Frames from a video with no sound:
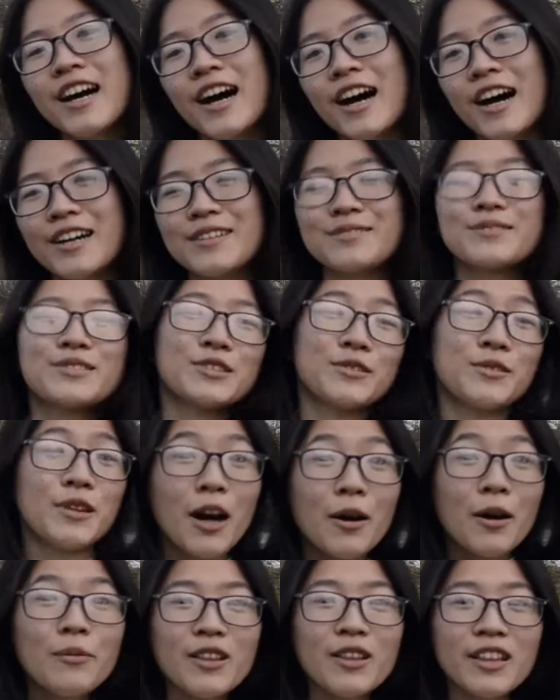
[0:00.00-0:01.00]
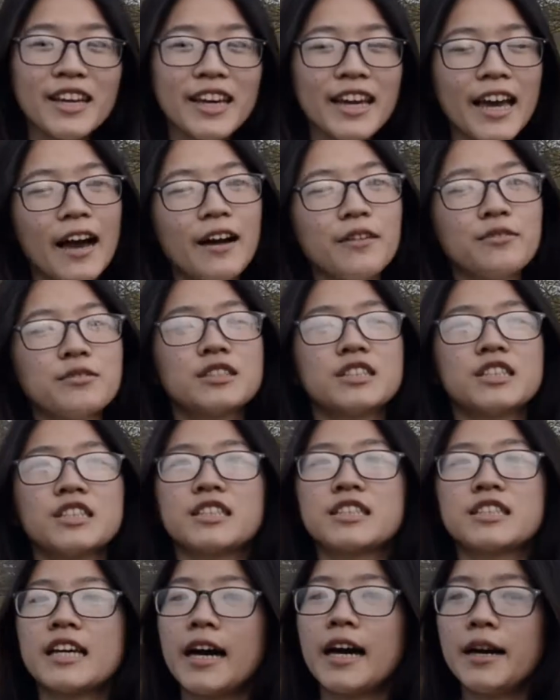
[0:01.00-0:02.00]
Uh, so normally I would just
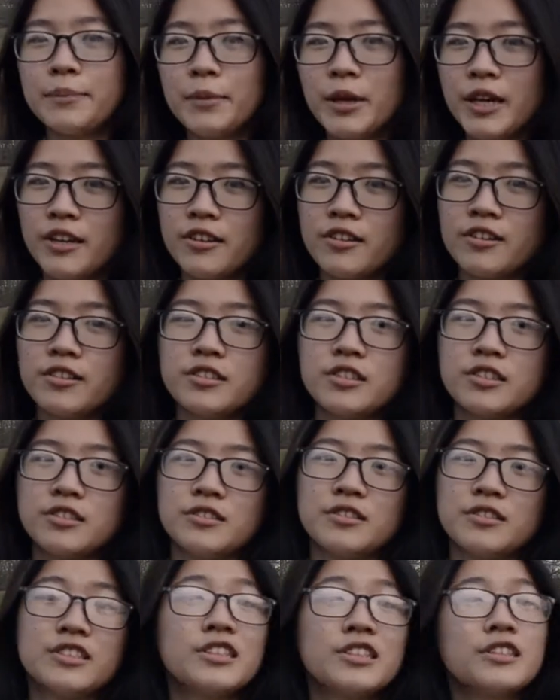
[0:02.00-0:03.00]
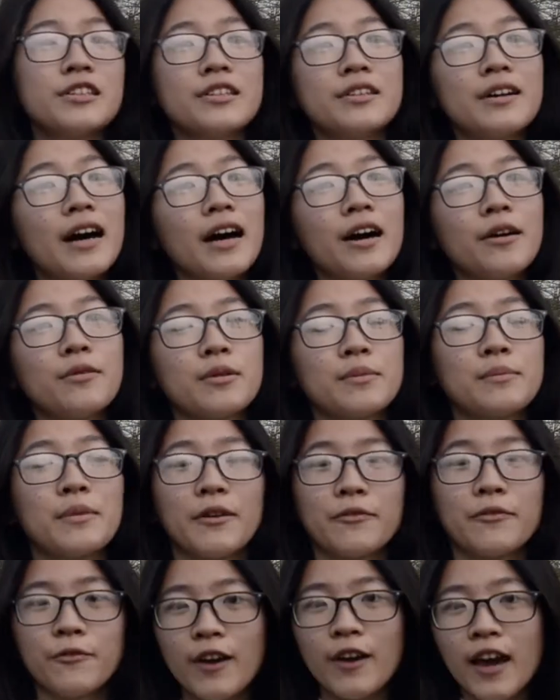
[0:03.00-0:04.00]
come here to chill out with my
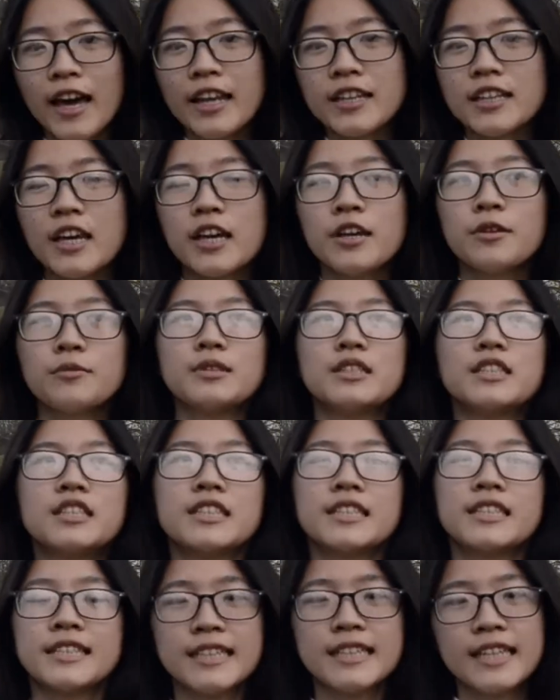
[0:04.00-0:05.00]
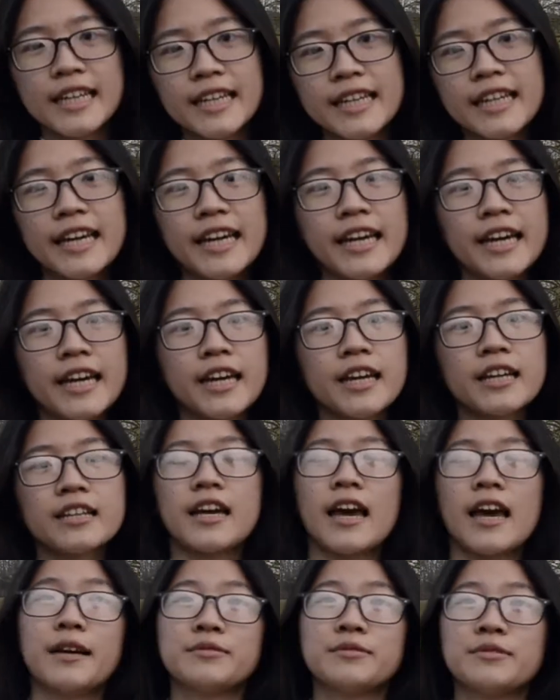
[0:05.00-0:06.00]
friend. We're just sitting,
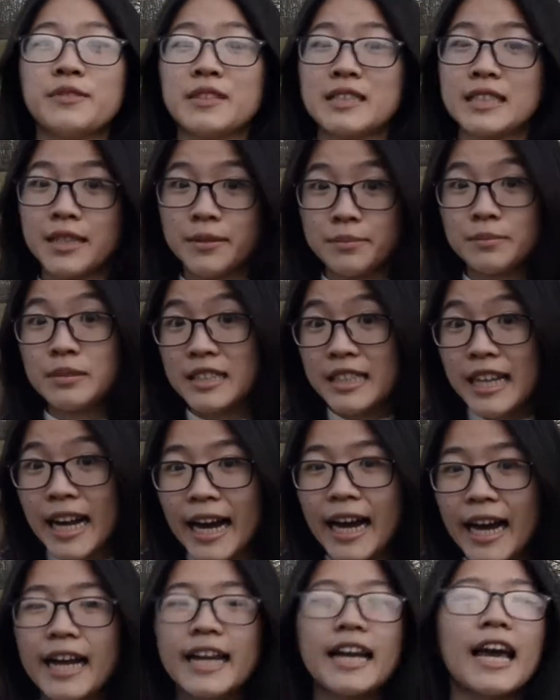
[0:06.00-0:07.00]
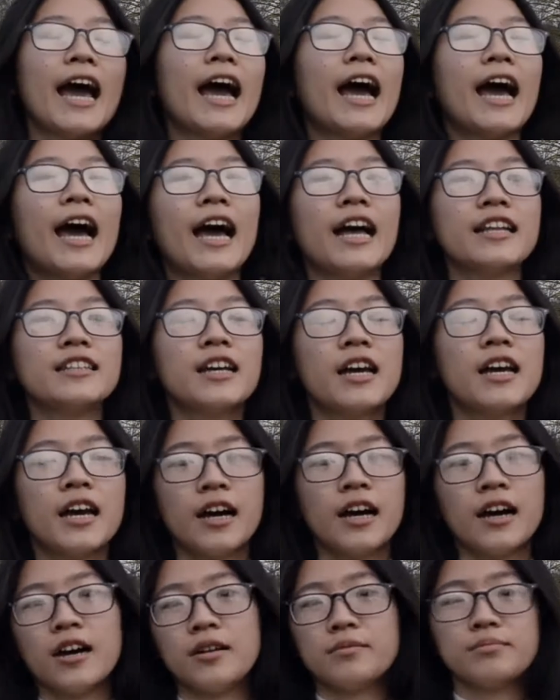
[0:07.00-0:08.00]
having some snack and
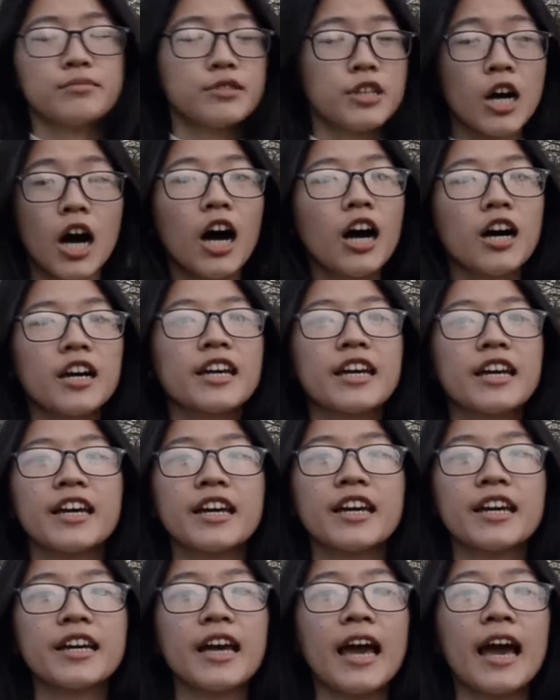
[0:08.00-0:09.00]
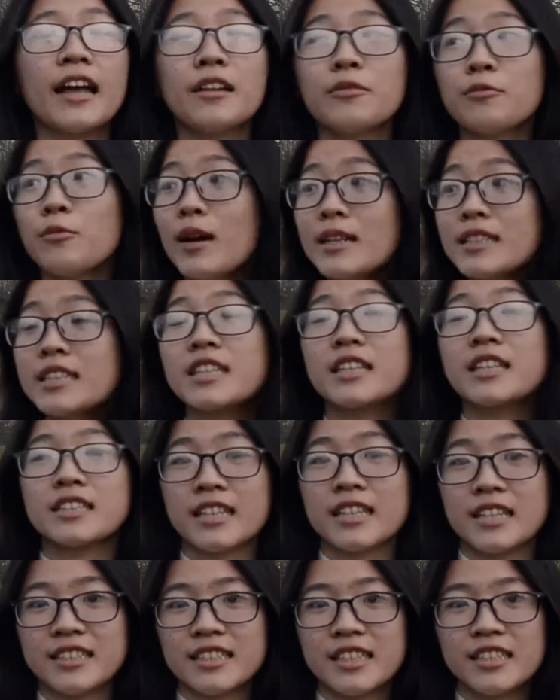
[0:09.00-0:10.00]
um, talking and watching the
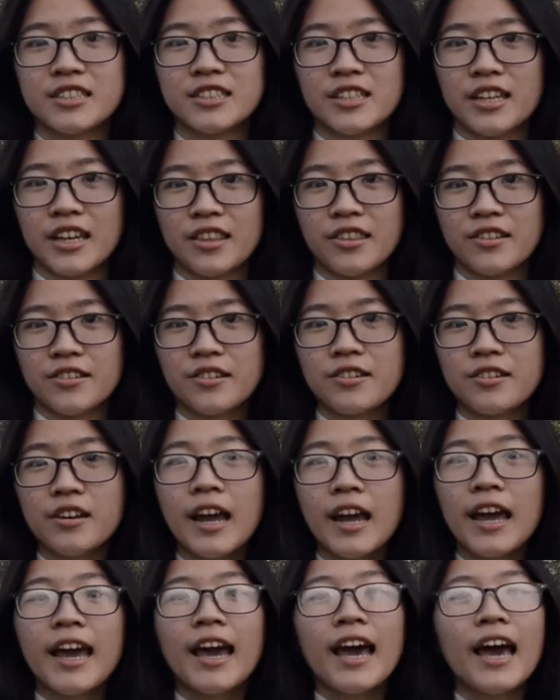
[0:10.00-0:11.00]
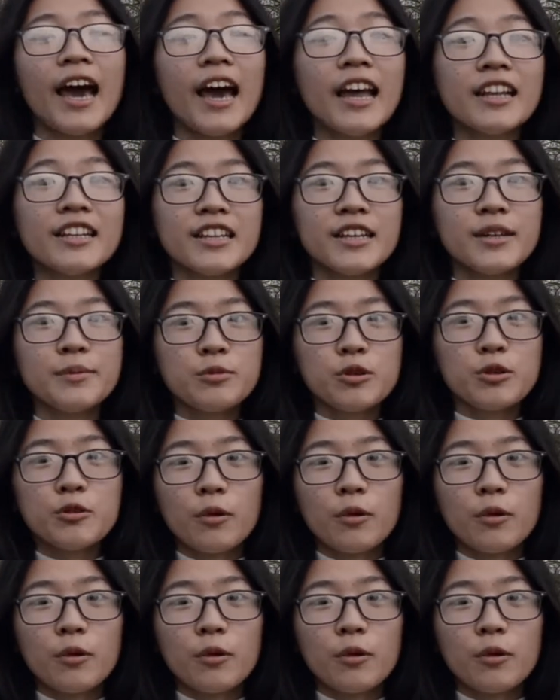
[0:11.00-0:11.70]
sunset together. And if you